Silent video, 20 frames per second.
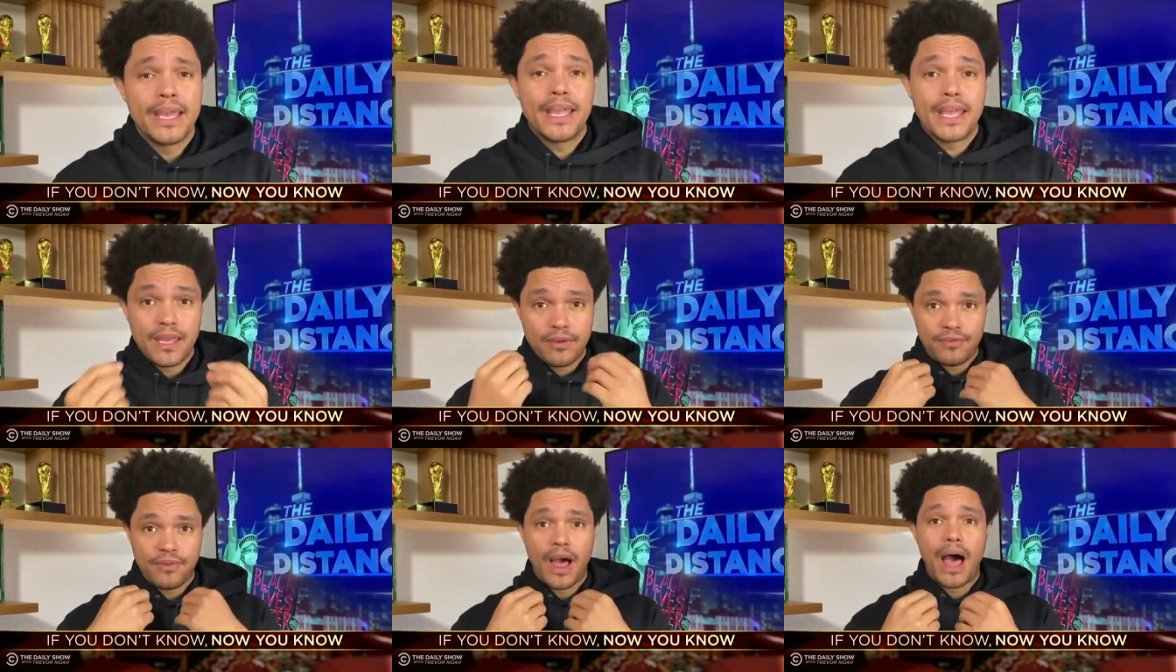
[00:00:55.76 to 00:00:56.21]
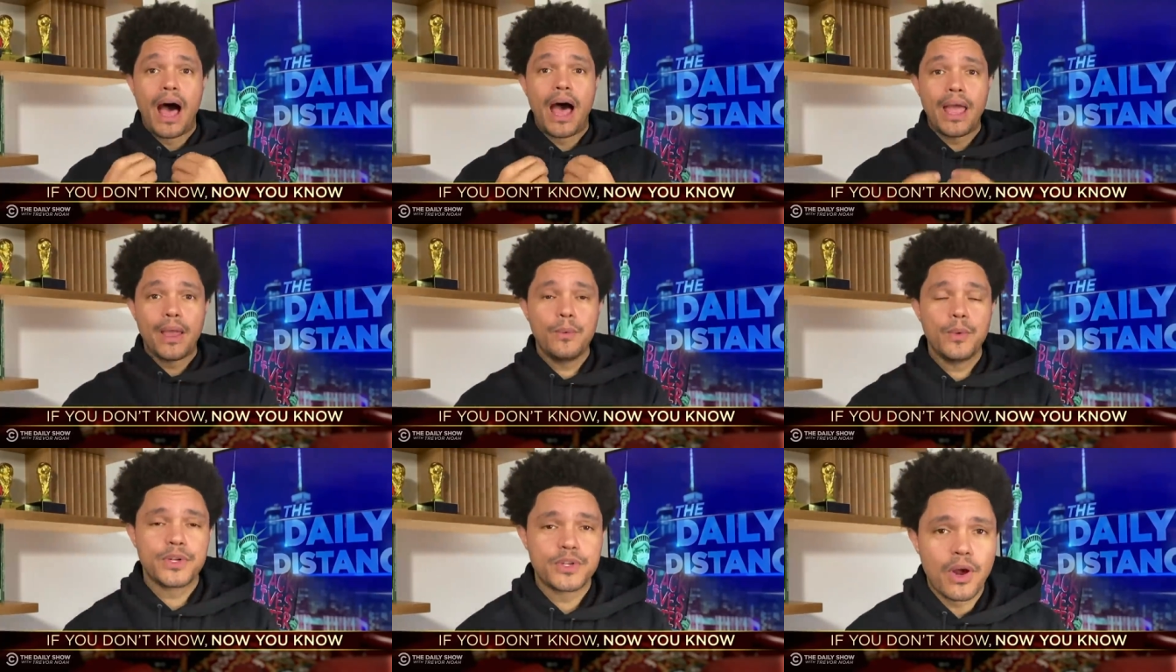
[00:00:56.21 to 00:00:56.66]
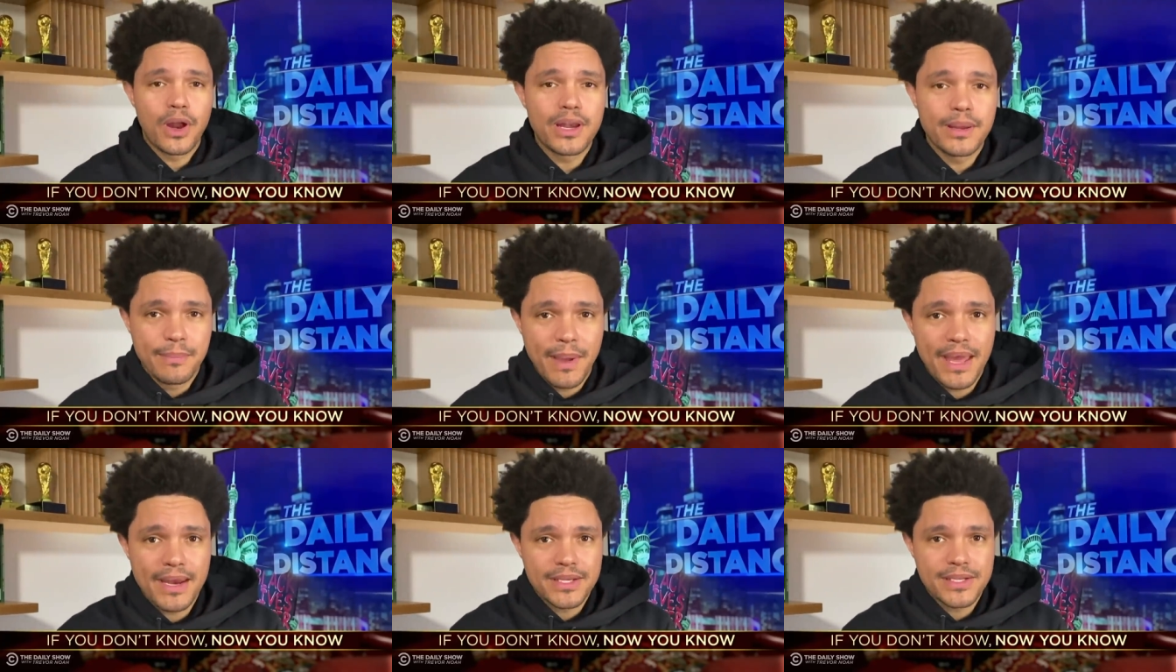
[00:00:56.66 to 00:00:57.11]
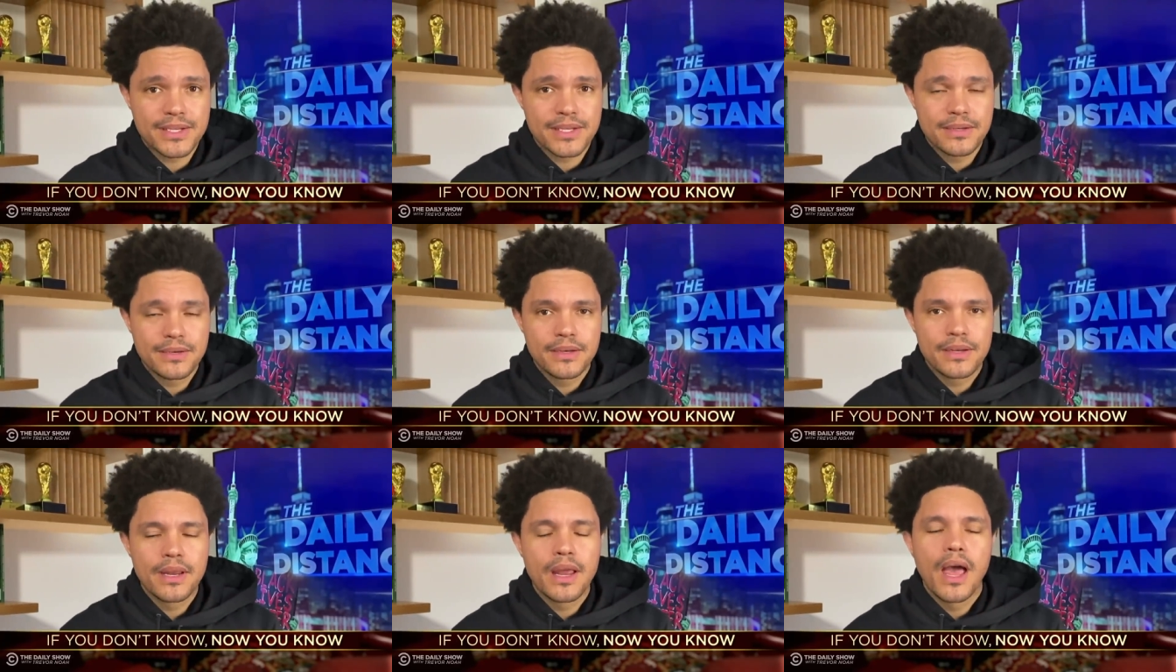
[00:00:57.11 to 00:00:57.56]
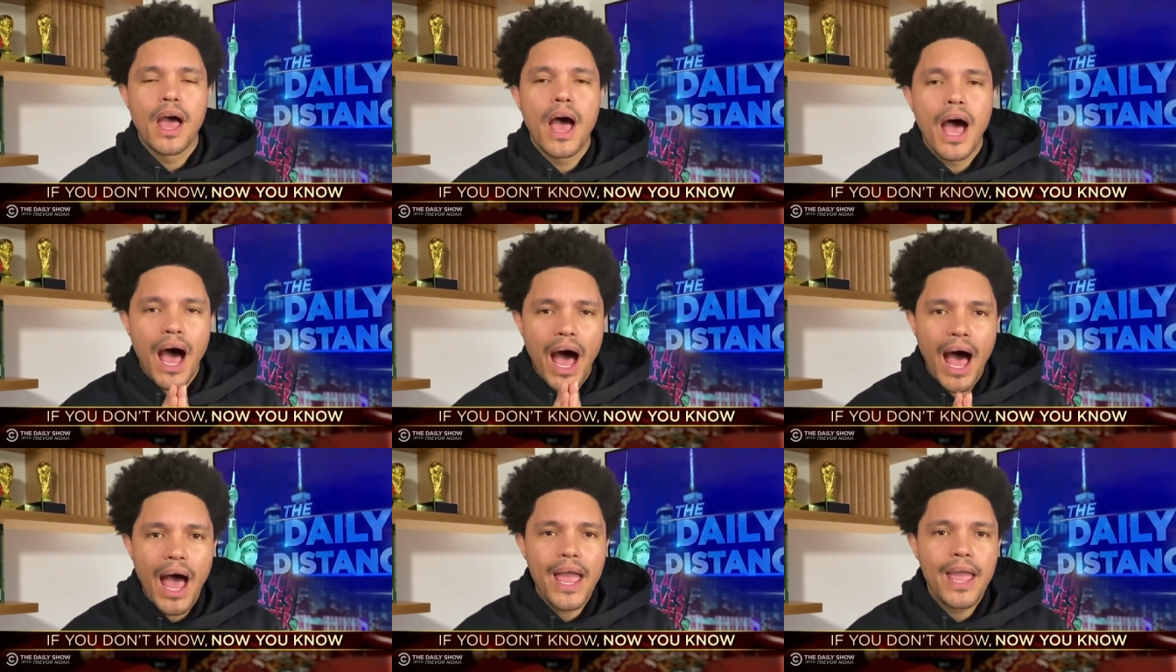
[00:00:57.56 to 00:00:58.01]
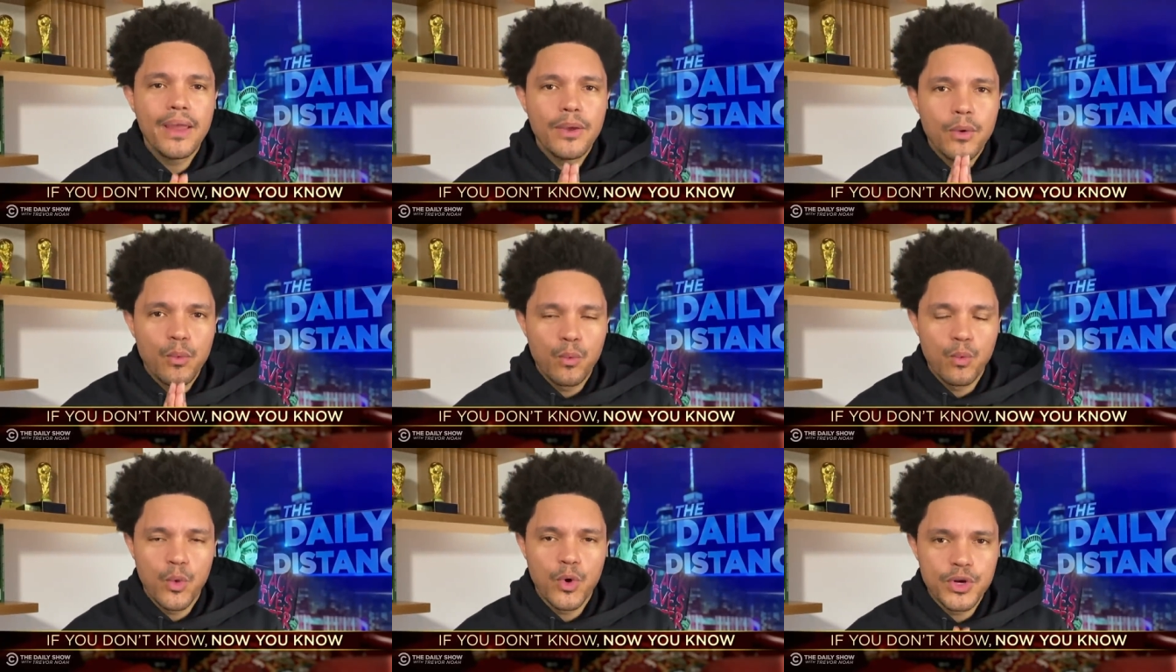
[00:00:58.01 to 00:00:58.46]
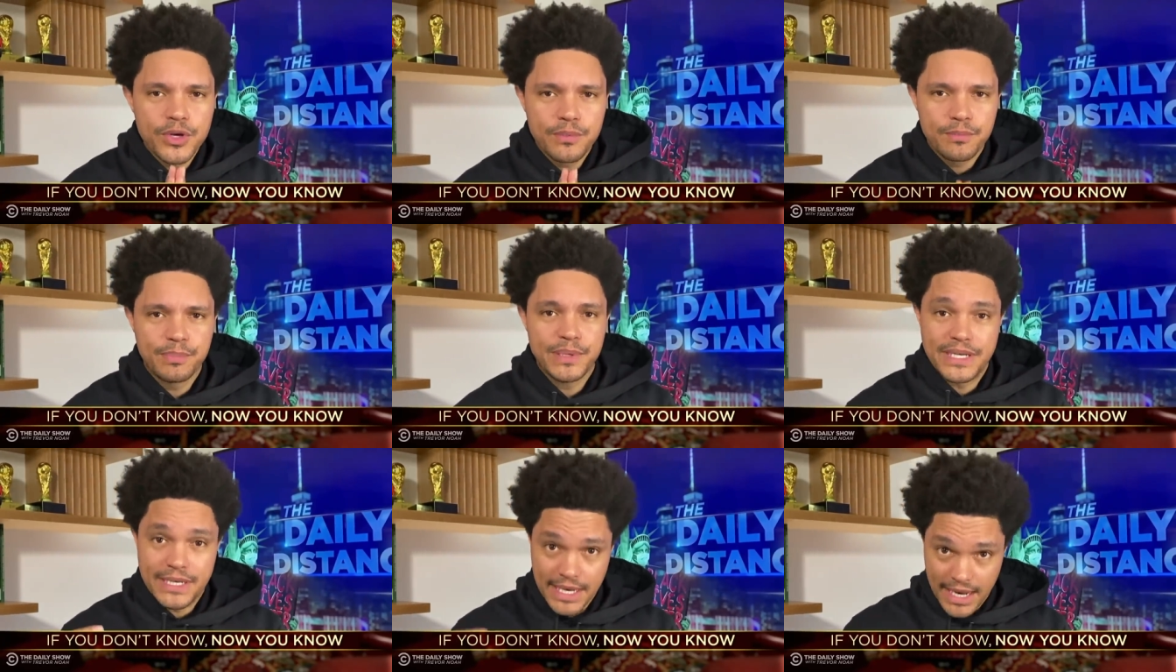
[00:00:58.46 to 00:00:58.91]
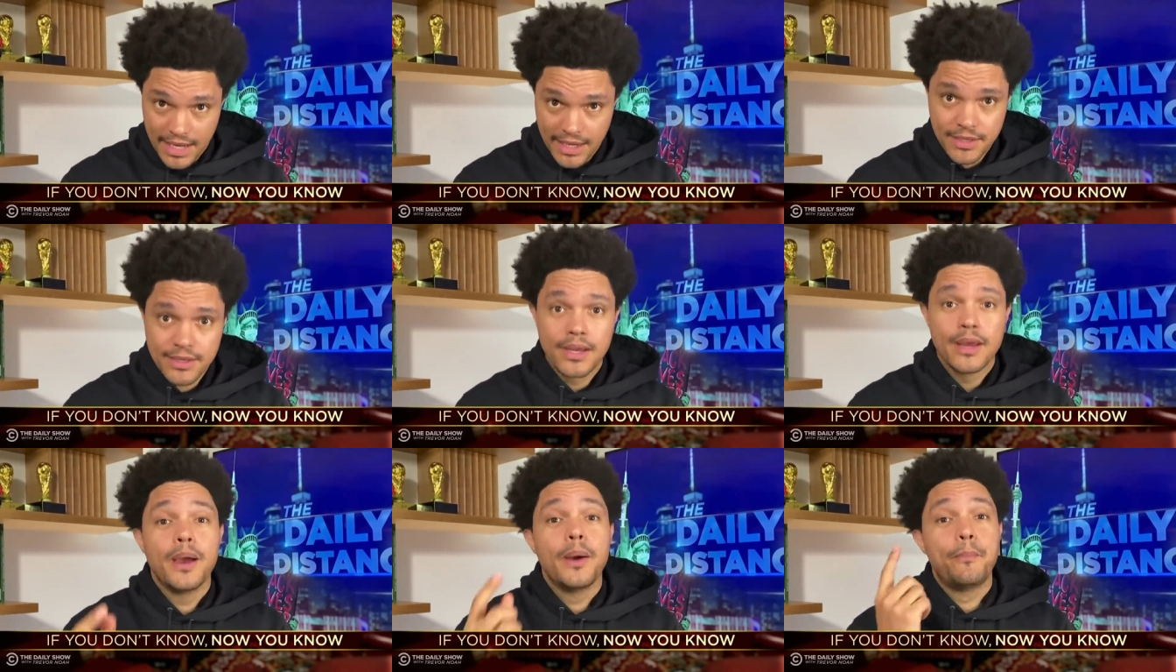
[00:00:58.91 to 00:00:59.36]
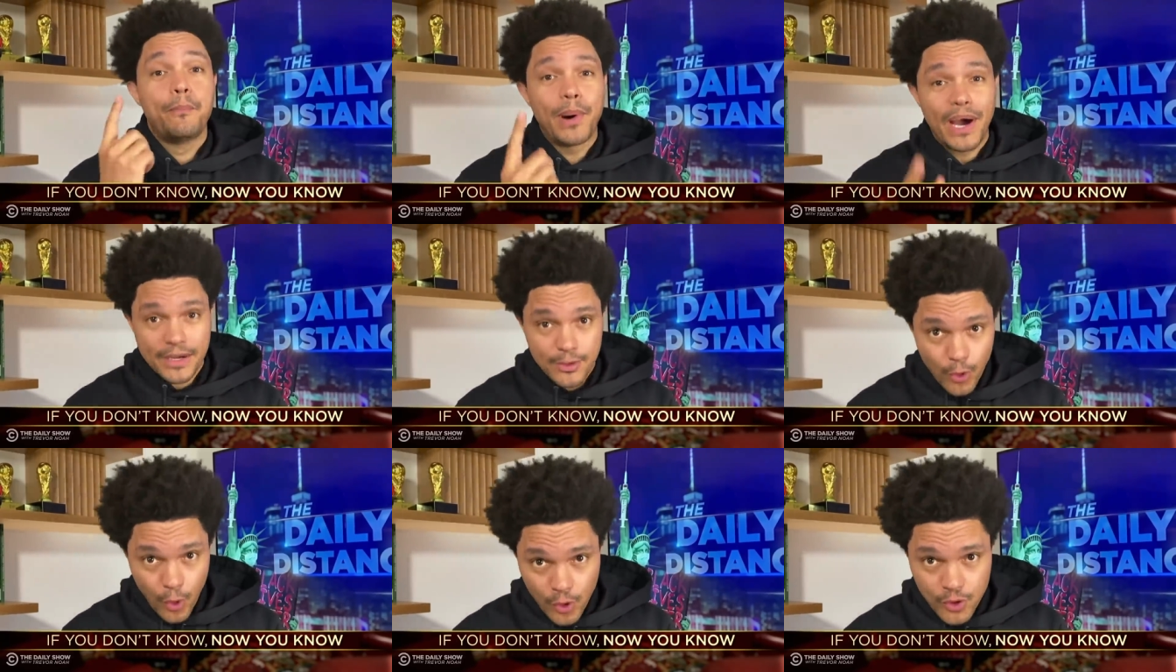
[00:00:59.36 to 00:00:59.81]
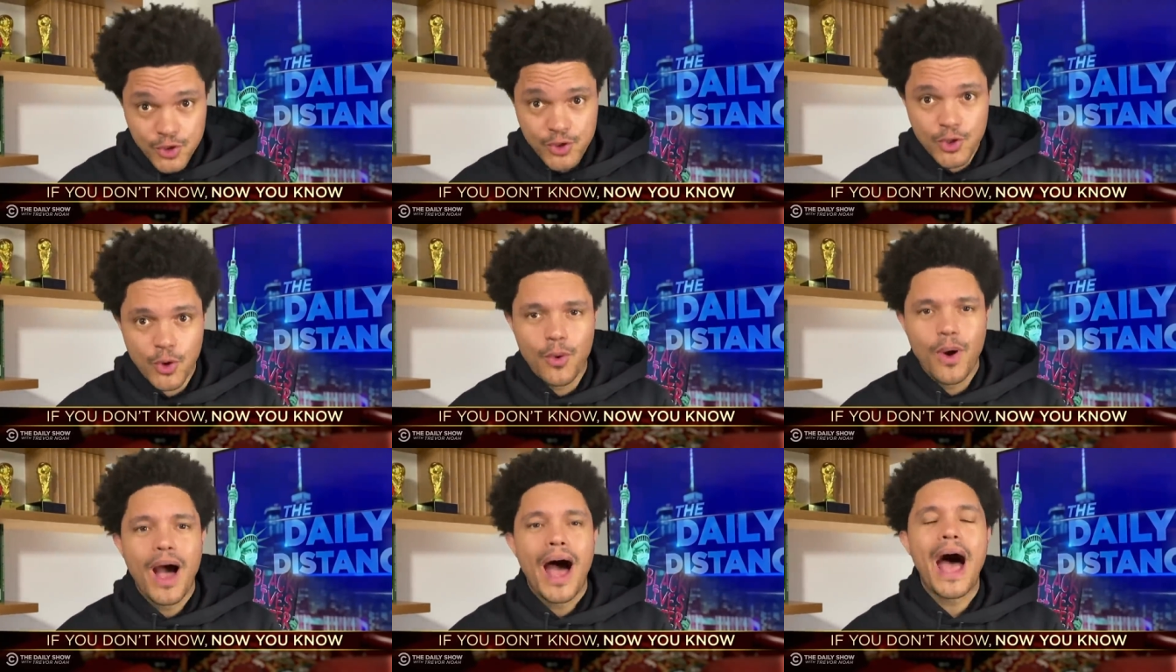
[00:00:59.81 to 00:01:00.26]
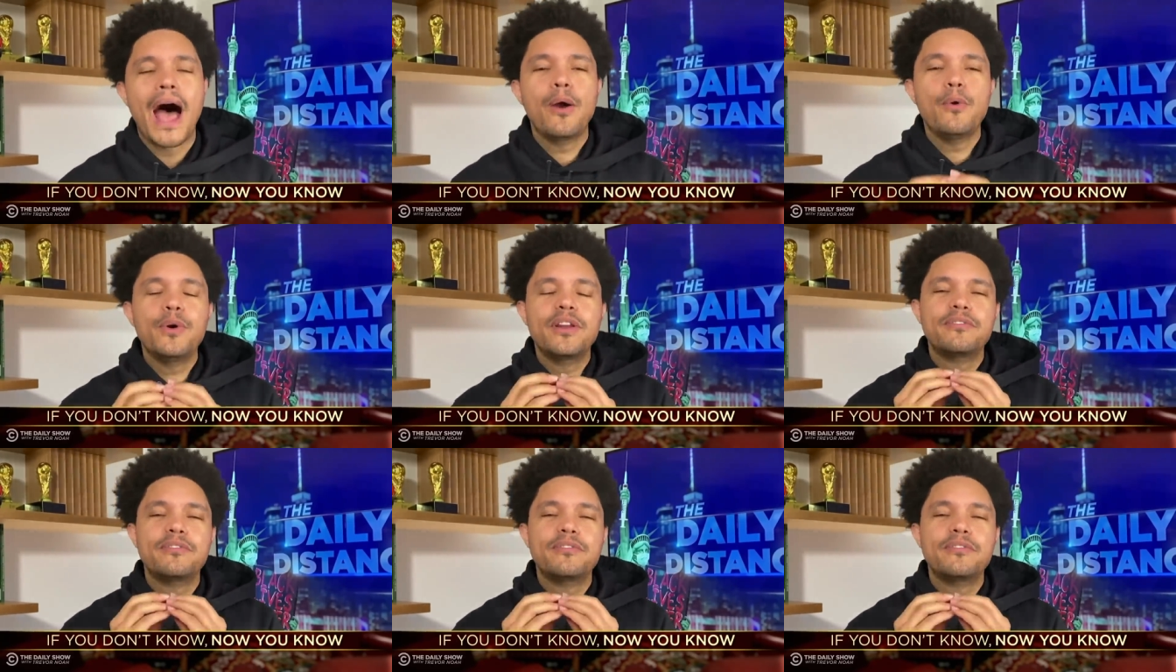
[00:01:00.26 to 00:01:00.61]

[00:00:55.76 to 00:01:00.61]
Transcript: If I were Dolly Madison, I would be dead, but also I would